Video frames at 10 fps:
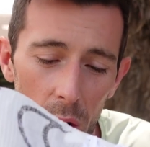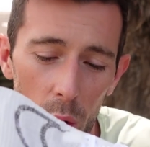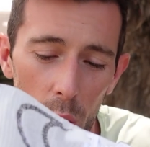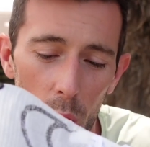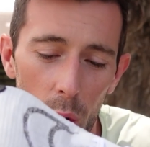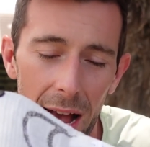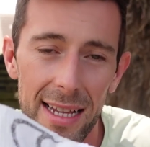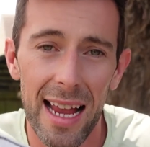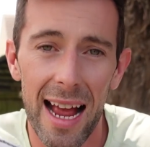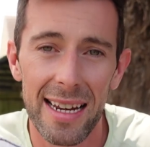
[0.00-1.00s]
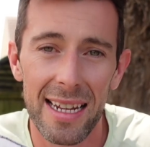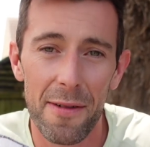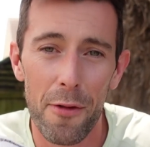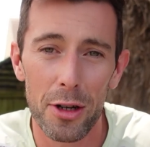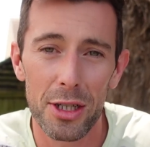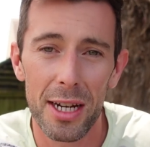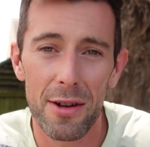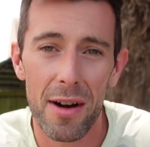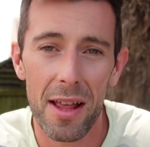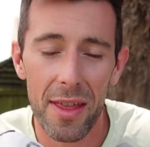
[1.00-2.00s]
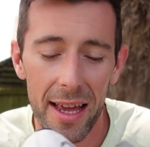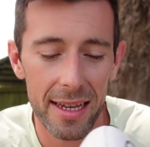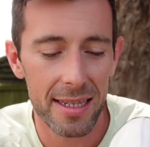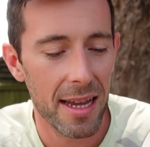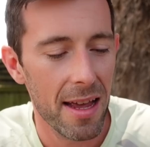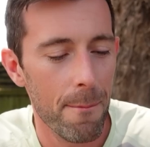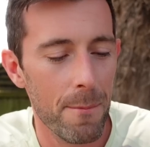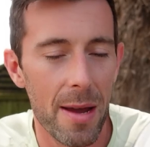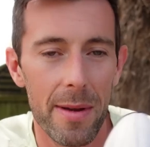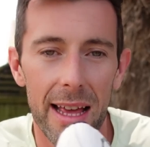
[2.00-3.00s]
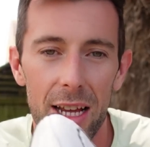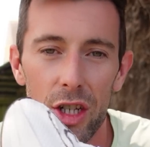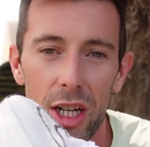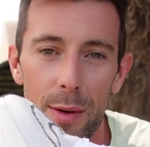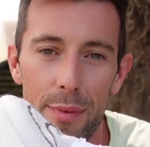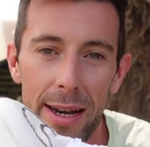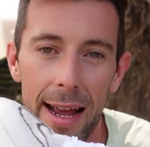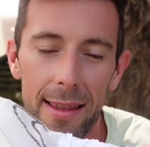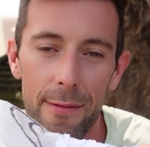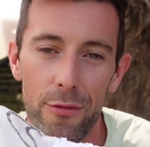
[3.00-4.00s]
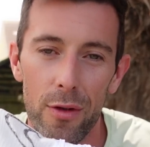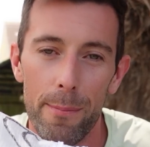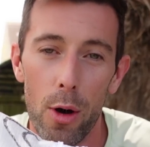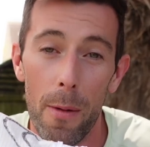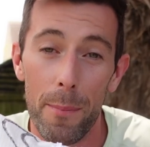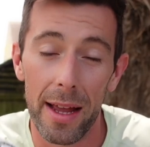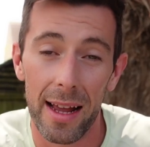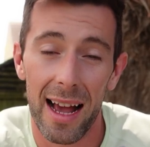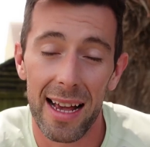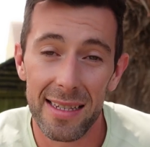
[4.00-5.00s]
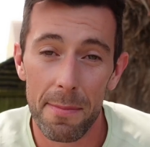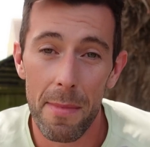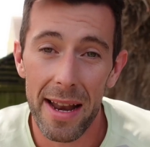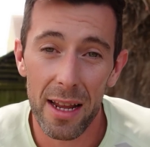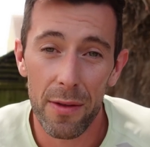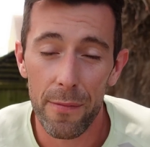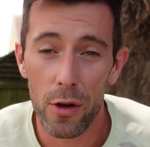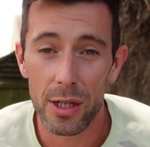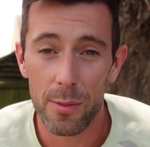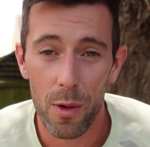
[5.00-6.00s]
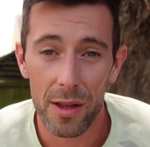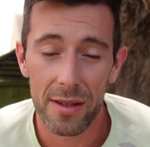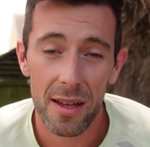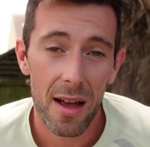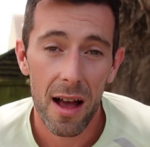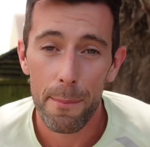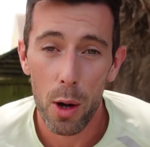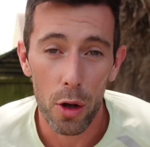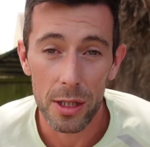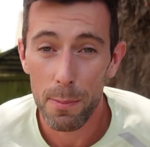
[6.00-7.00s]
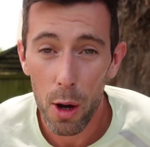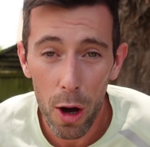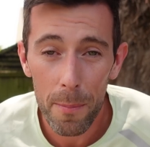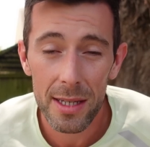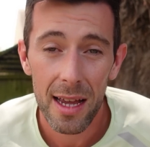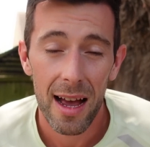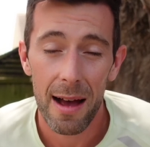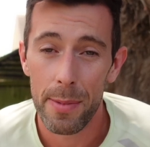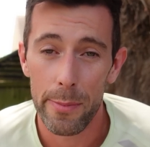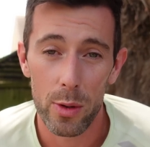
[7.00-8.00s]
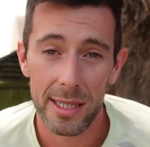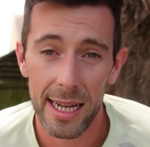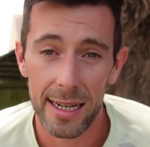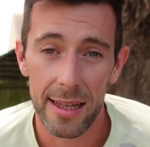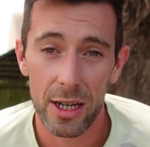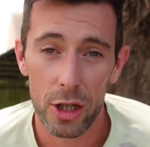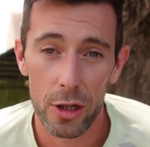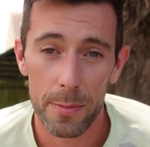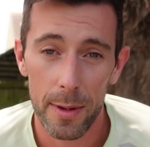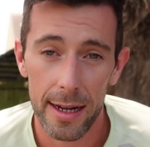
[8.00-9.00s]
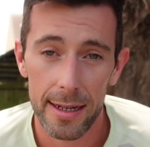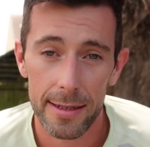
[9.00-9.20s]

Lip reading: or as Andy, the Forest Dean runner, thinks, maybe that's just to protect them from popping, as many of the version 1 pods popped and people were sending their shoes back.